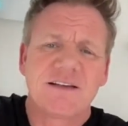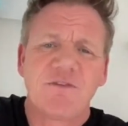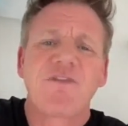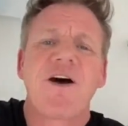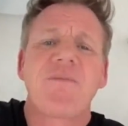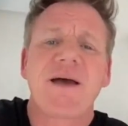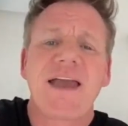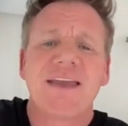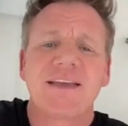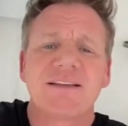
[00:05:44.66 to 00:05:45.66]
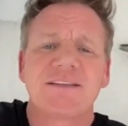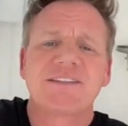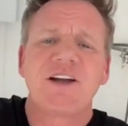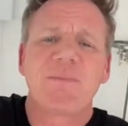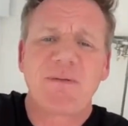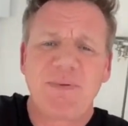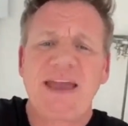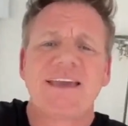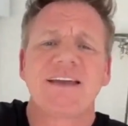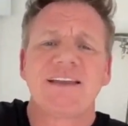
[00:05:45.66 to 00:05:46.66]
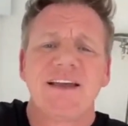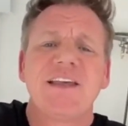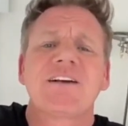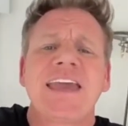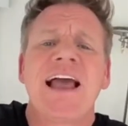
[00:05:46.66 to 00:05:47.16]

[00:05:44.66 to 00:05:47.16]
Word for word: Flambe? Stop it, bacon? You kill